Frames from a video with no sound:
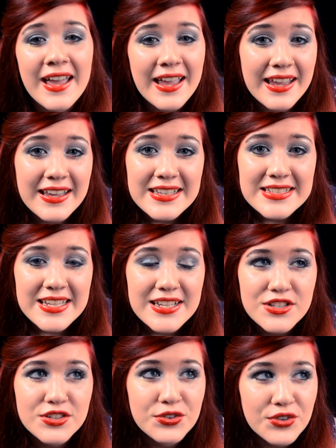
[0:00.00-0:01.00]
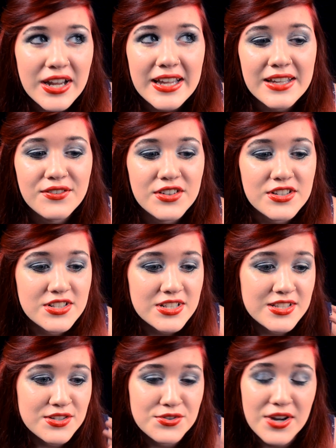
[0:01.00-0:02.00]
And it's great if you're
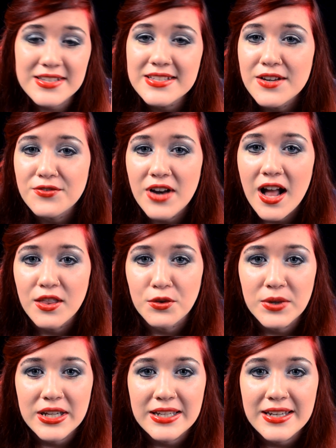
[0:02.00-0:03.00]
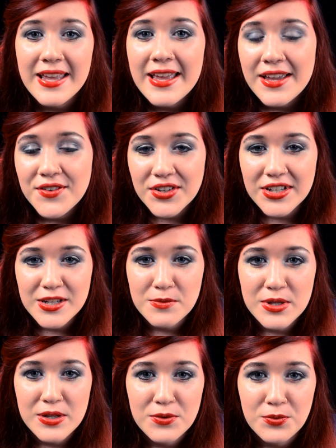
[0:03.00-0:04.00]
just dressing up for Halloween, if you're going to
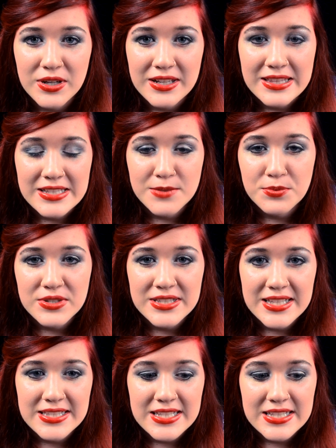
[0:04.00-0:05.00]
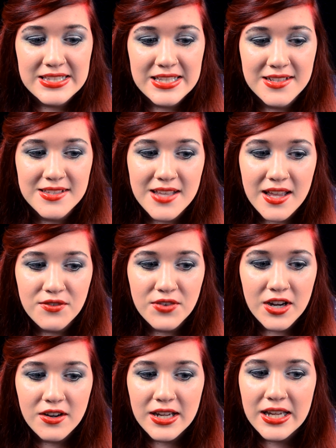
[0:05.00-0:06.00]
be one of these princesses. It's a
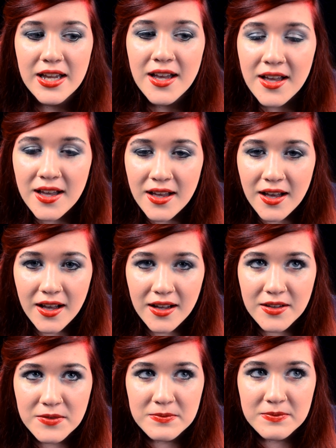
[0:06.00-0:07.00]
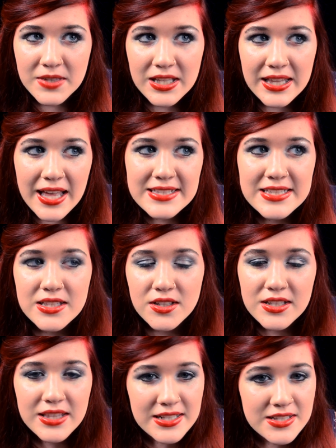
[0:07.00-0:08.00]
very classy
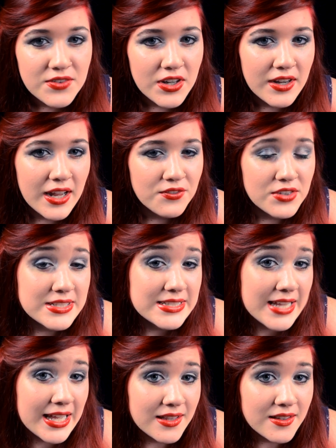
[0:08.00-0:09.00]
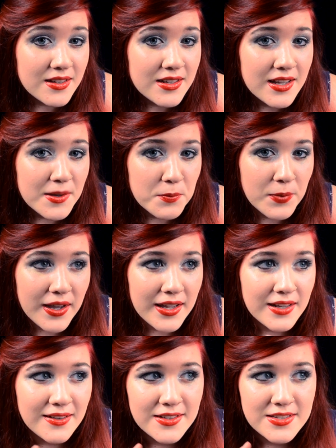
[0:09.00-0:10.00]
look that's a very everyday look, but
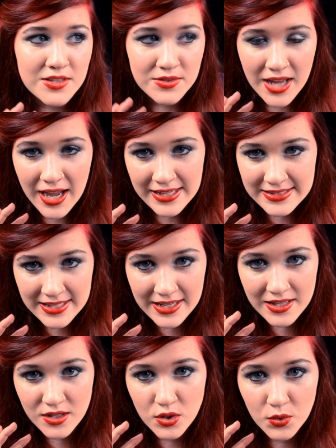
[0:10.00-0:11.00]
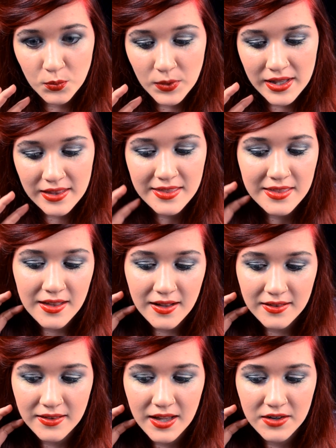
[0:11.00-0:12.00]
it also ties in with
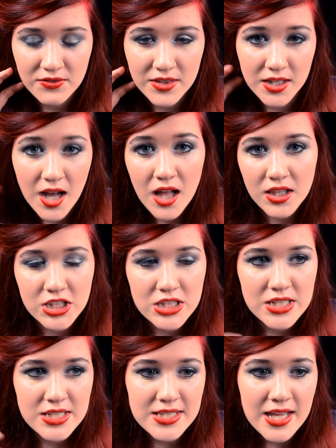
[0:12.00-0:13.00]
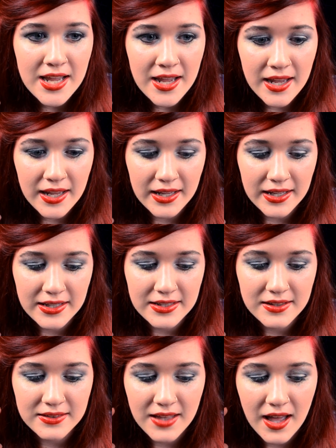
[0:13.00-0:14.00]
a lot of the colors
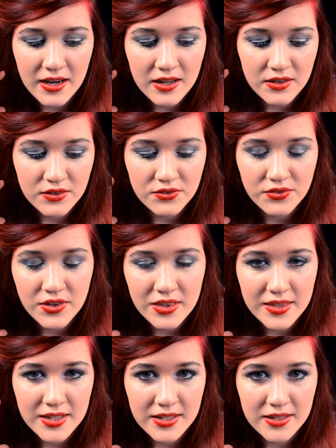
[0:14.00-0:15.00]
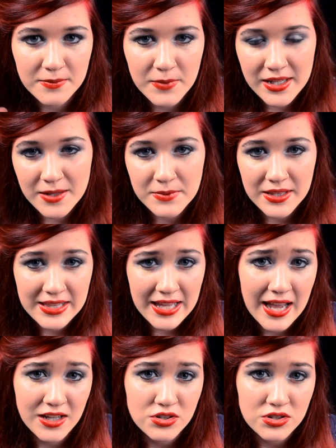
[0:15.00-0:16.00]
and a lot of the makeup that they
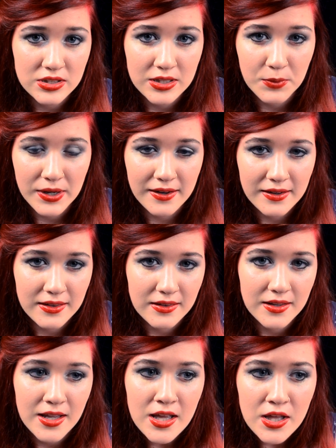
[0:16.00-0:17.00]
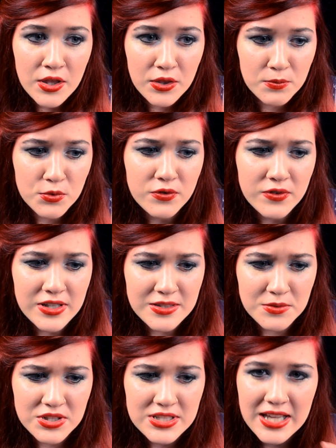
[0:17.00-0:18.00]
actually wear in the movies,
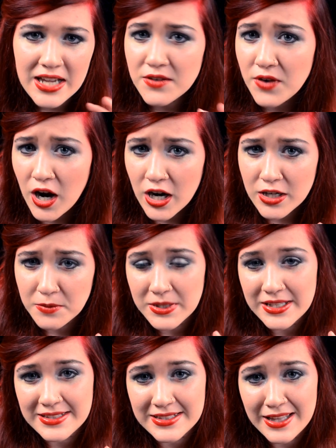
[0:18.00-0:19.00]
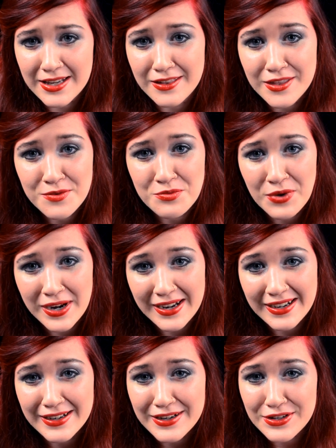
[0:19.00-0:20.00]
which is kind of hard because a lot of them
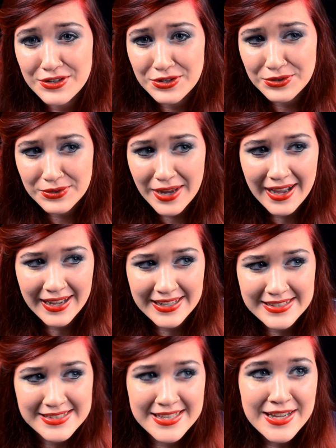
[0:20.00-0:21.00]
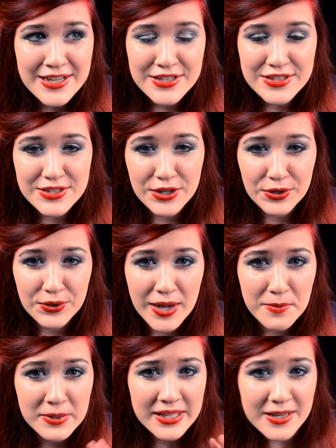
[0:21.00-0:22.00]
wear nude eyes. So I
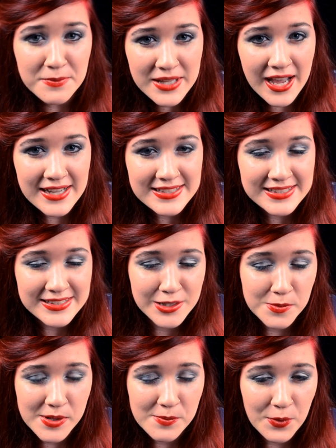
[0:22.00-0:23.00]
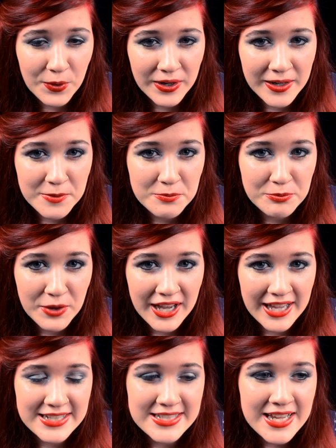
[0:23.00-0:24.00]
played up the eyes a little bit more,
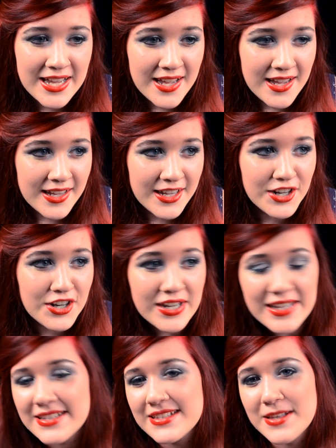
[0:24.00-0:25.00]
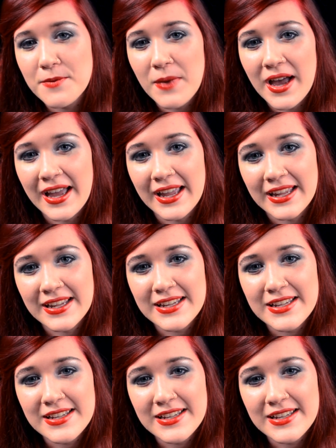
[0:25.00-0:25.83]
but here is my